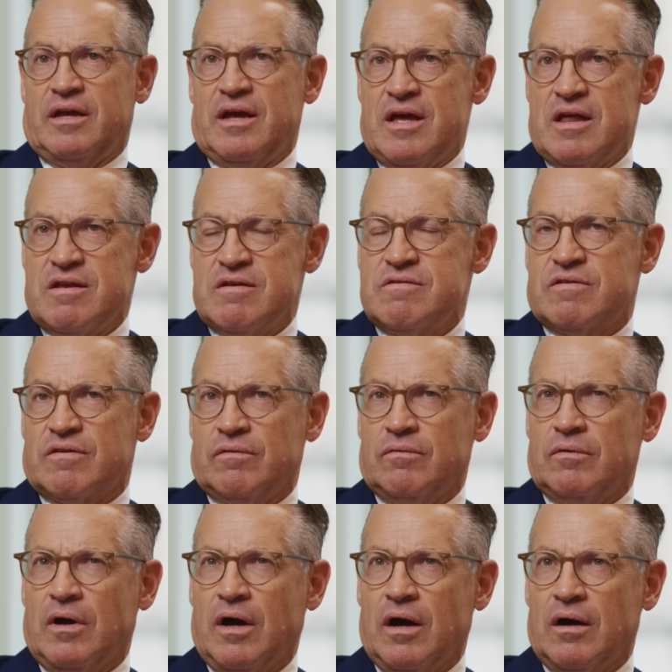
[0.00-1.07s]
and
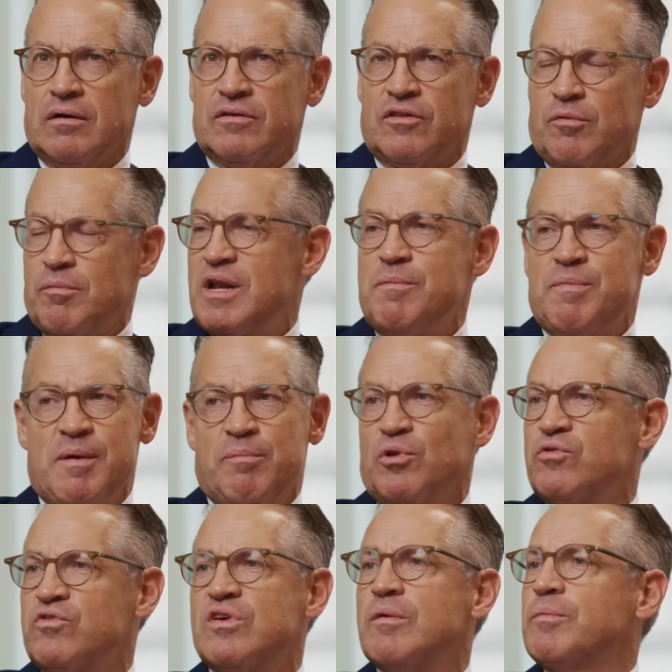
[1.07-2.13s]
uh, there are many people
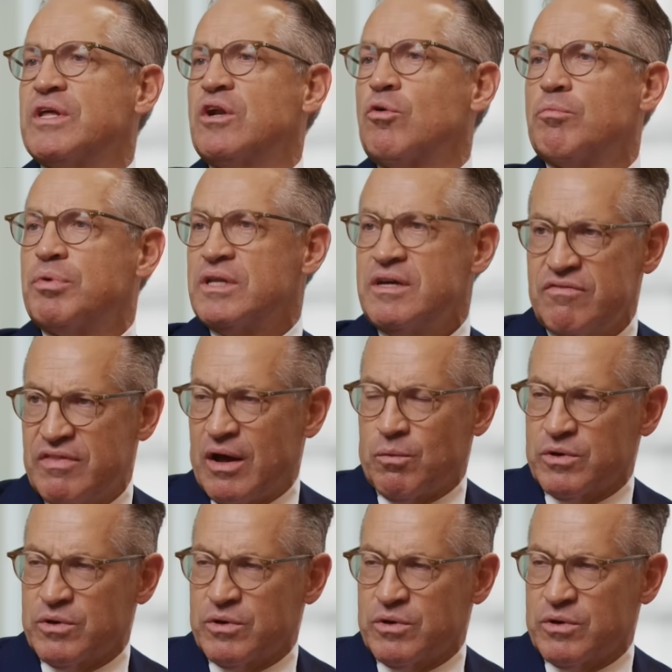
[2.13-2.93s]
who simply don't believe that,